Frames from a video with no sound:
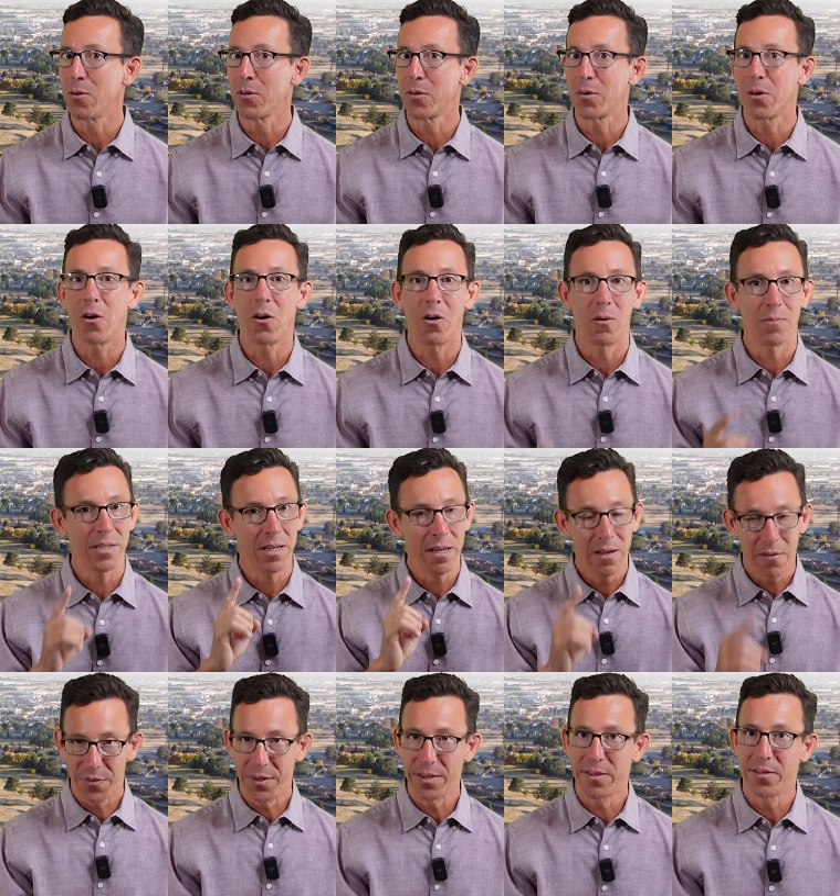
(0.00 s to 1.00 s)
older homes,
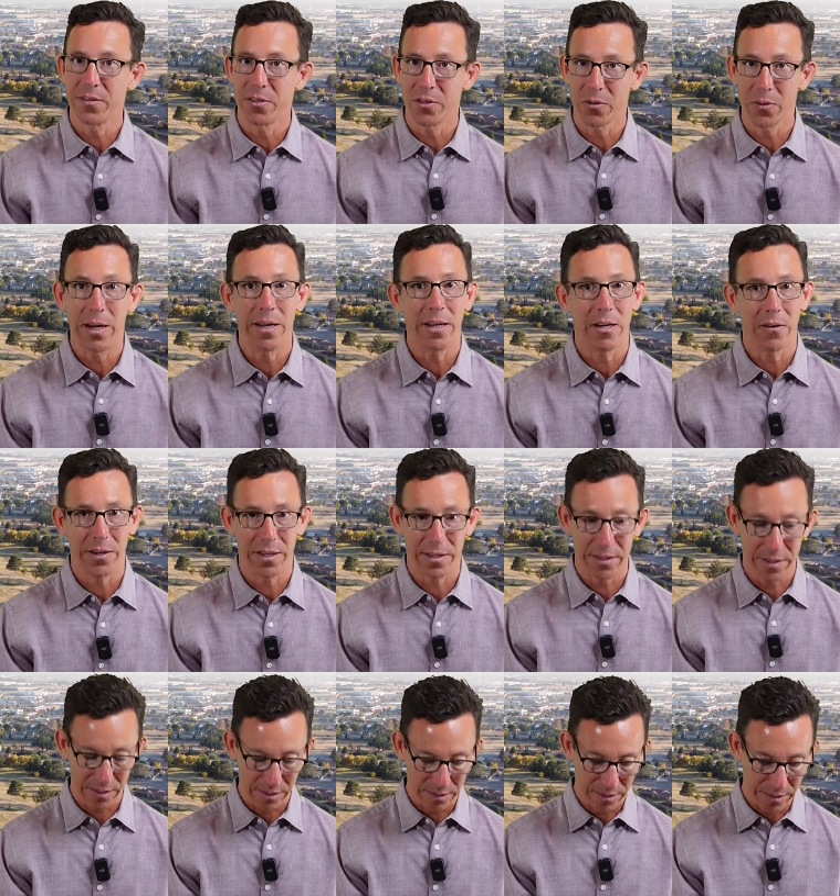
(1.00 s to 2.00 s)
this is a great area to
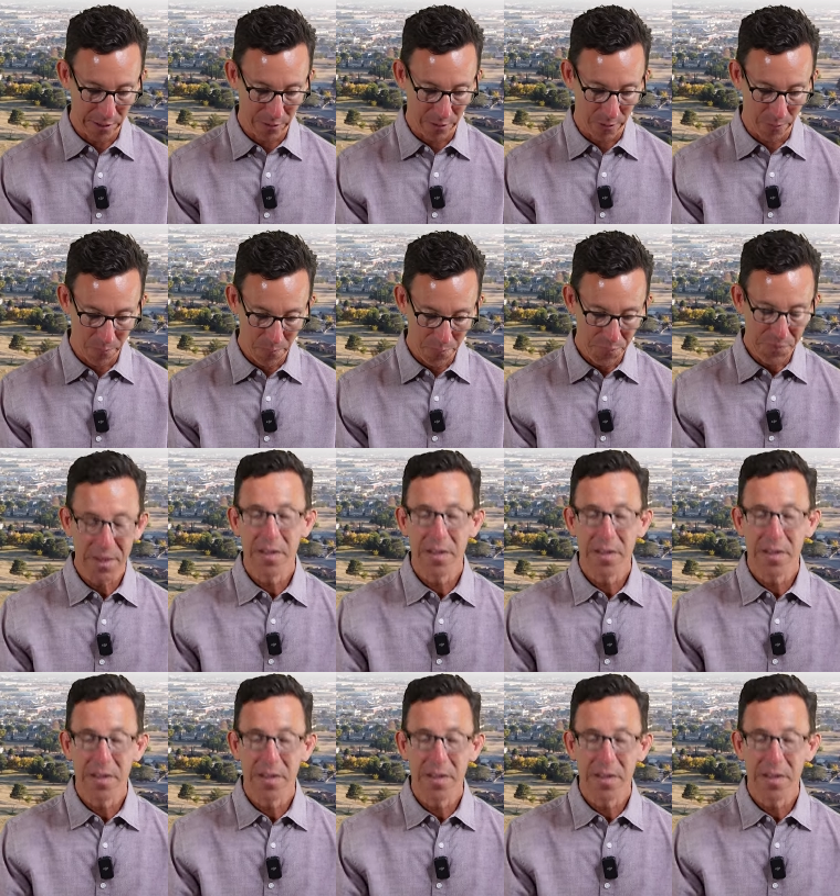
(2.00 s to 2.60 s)
consider.